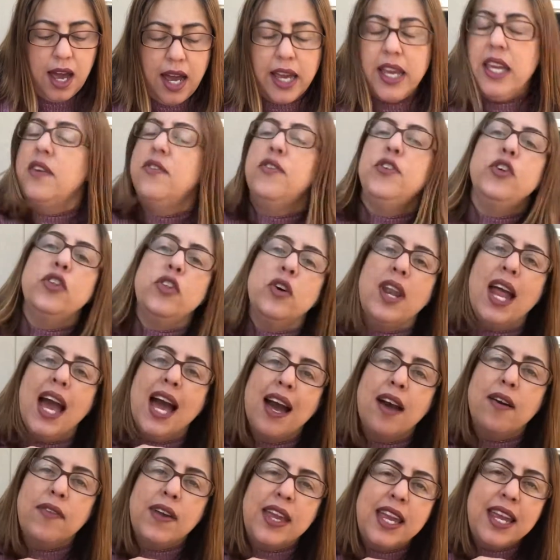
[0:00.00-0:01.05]
If you don't
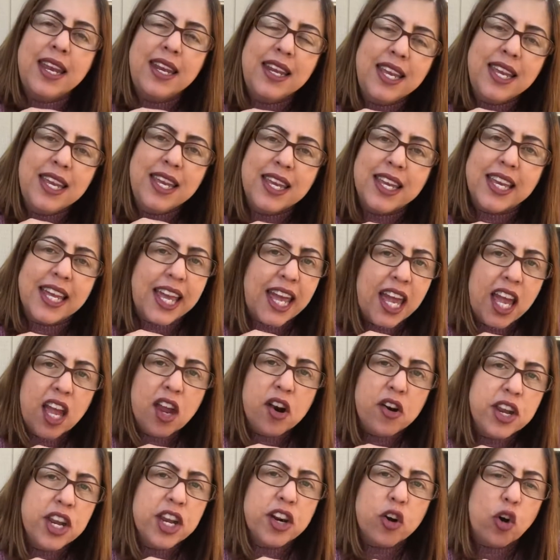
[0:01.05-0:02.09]
have any
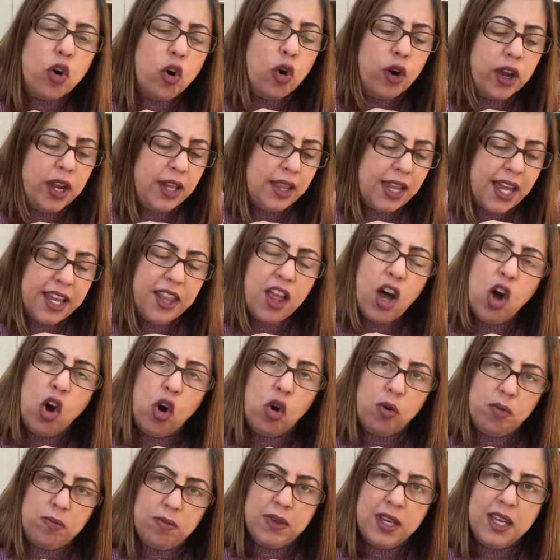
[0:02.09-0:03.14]
carrier oil at
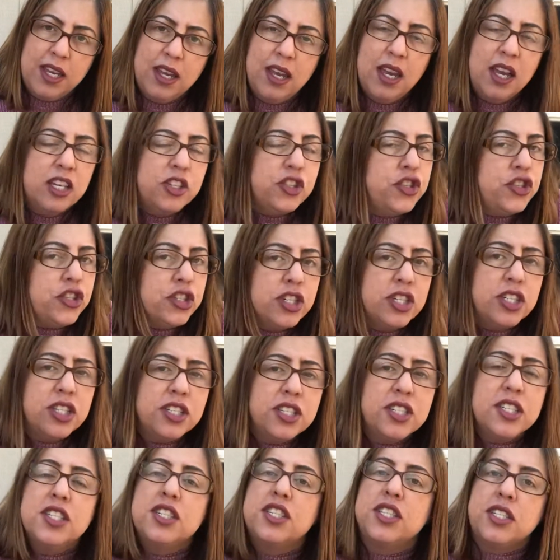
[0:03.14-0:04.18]
home,
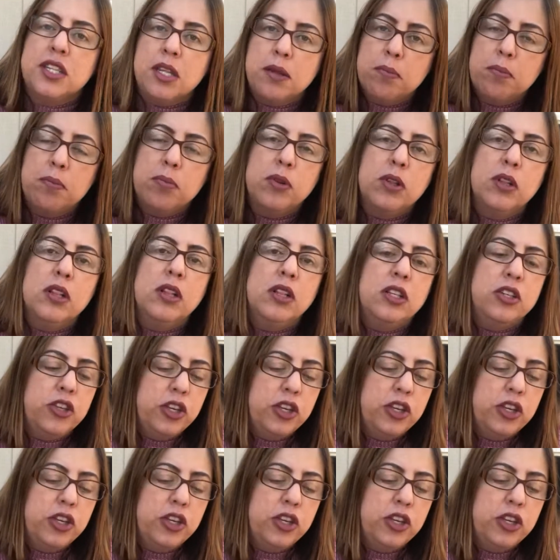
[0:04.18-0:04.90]
just simply